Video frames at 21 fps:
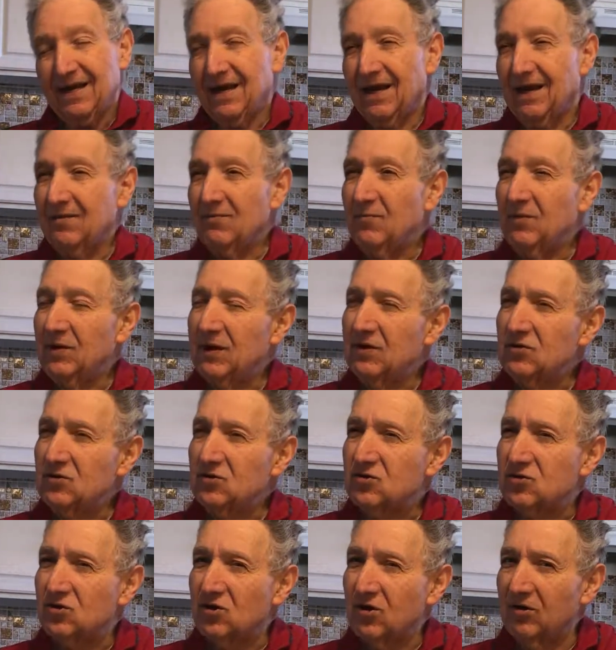and we
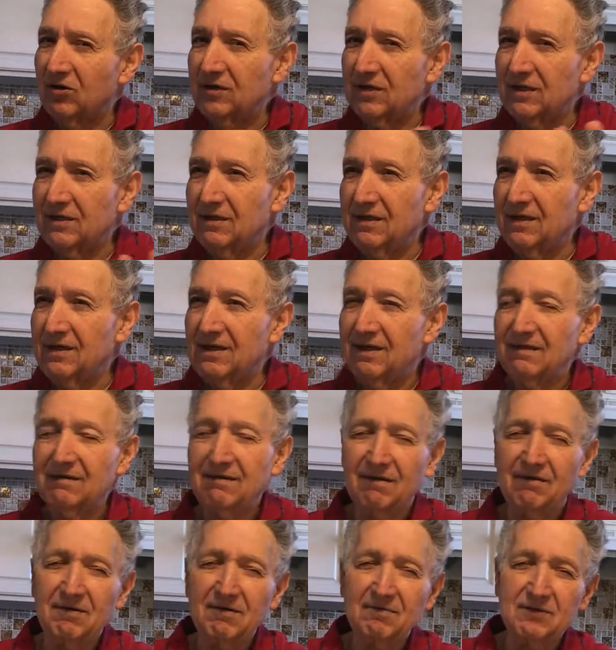enjoyed it,
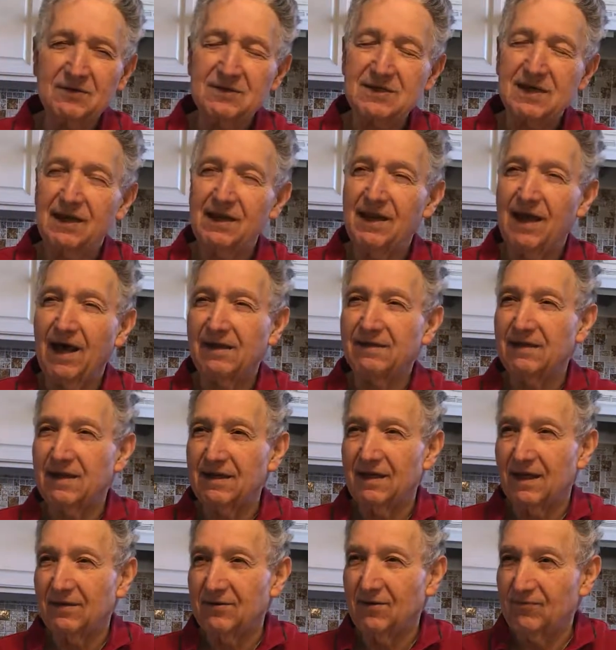and it was a lot
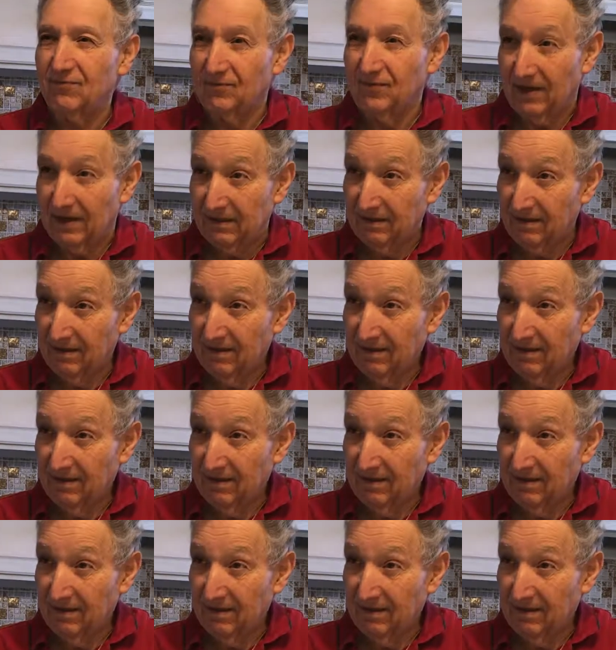of fun.